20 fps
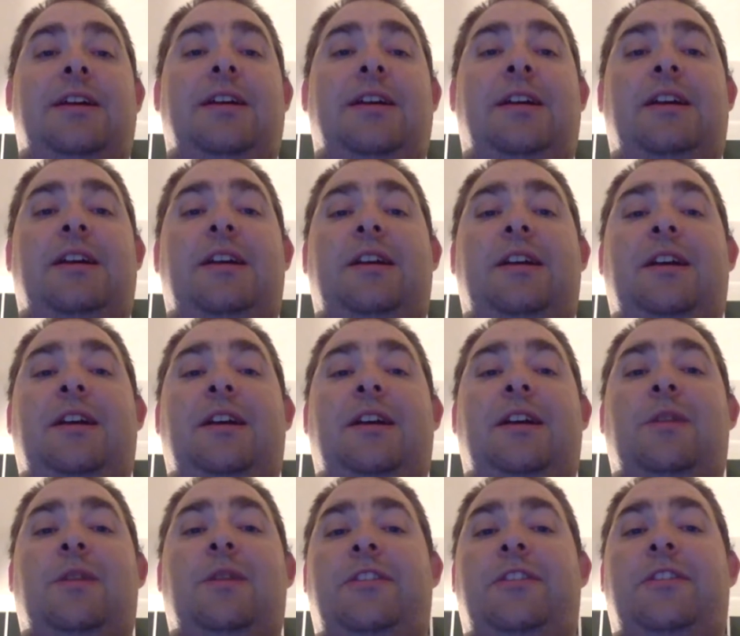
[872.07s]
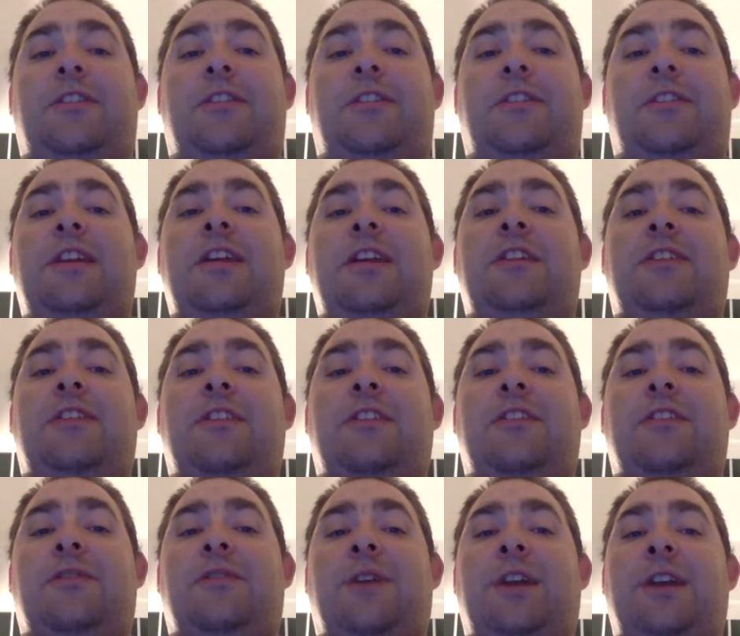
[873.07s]
And now our standings as
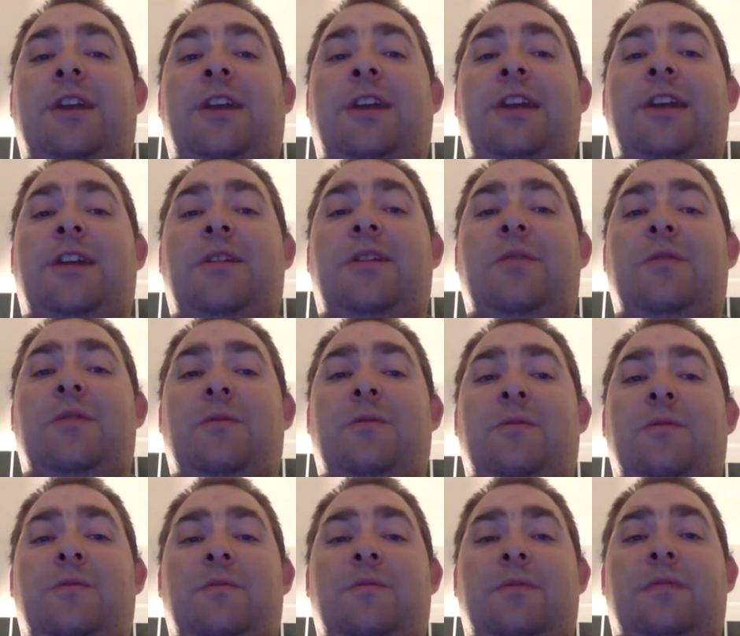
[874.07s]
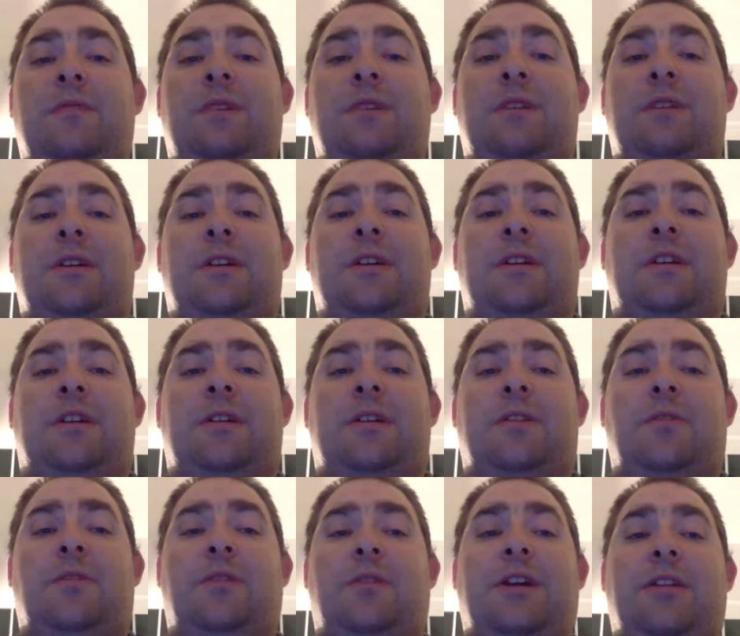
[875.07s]
of right now.
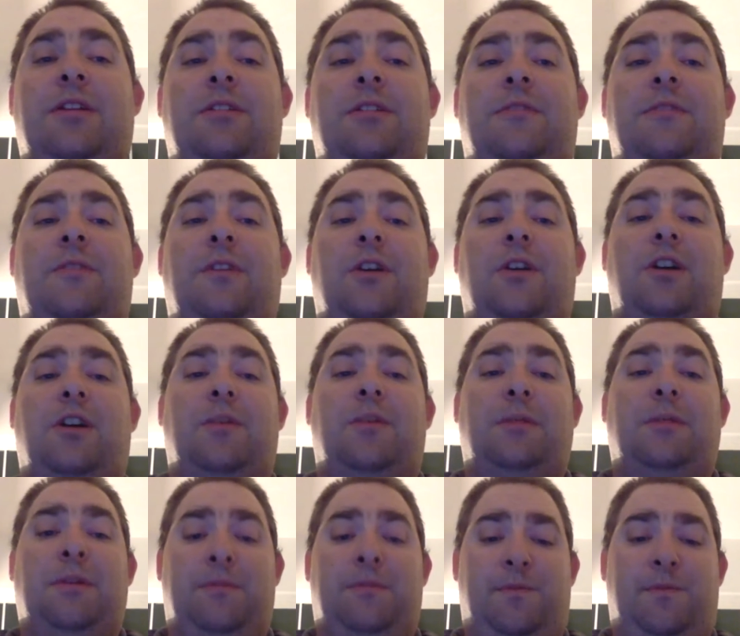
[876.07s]
Oh, down the farm.